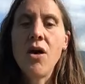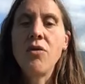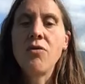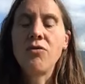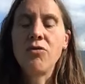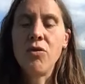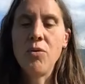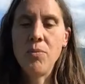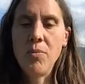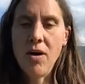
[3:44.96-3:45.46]

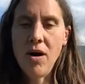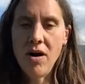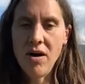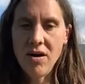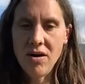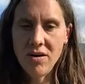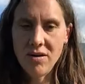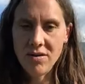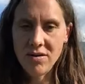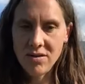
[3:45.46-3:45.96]
from
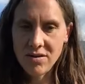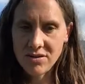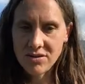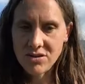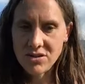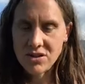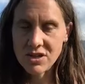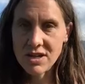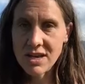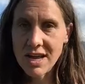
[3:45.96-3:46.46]
our
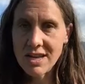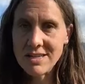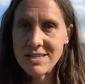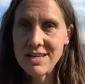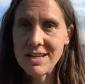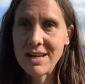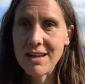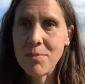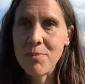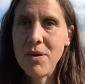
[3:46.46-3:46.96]

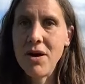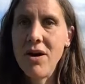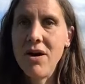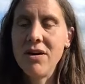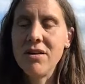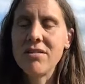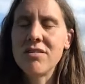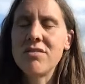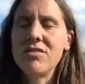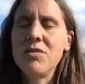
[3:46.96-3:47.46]
genetic
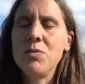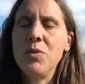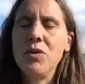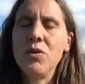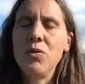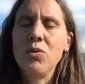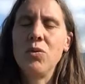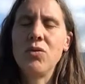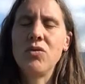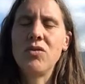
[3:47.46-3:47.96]
past,
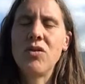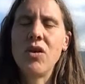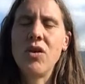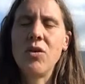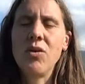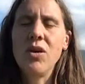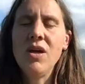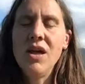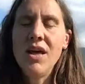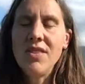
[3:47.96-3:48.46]
but
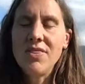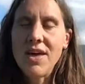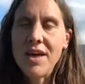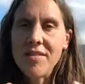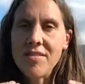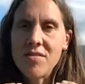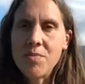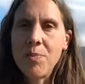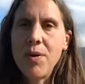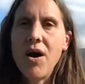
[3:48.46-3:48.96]
also
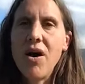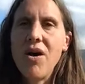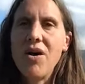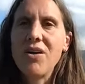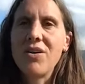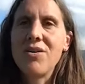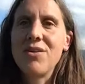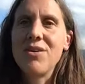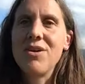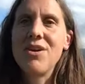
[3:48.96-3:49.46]
that
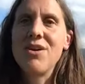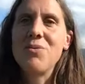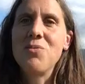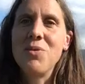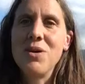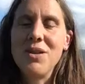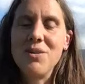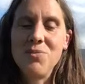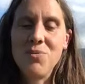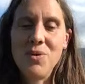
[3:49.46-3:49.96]
spark
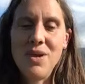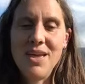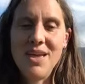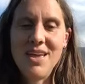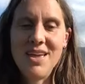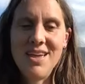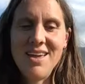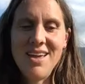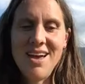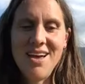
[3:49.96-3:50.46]
when
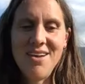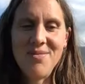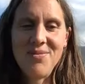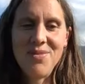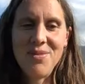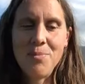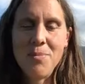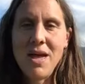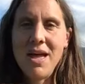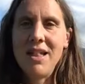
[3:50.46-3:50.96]
we're
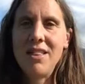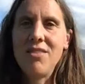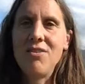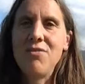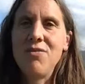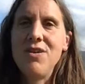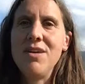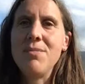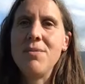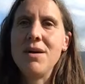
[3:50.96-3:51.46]
the male and the
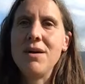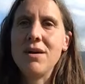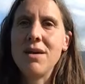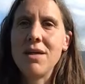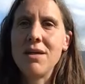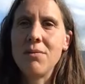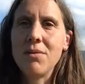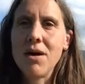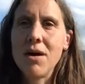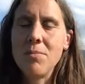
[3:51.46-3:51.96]
female
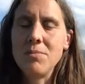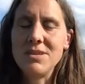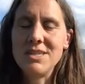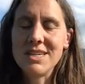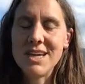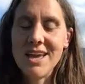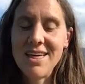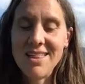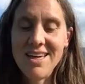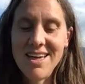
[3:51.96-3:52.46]
come
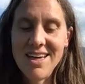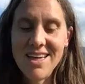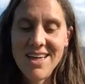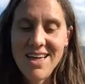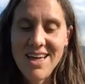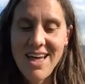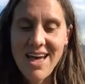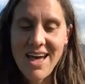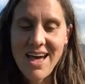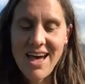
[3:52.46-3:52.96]
together,
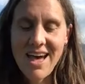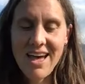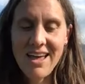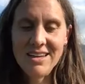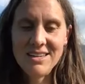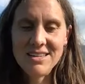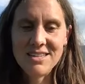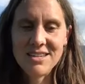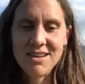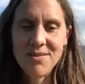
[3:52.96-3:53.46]

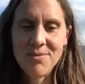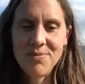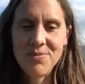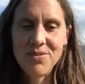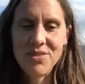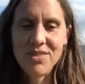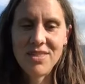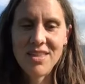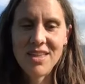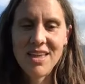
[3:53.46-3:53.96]
and
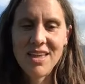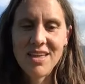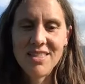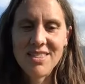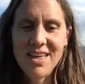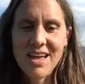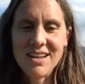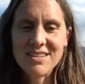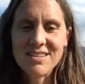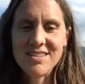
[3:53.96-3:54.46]

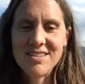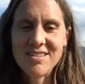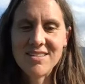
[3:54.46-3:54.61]
that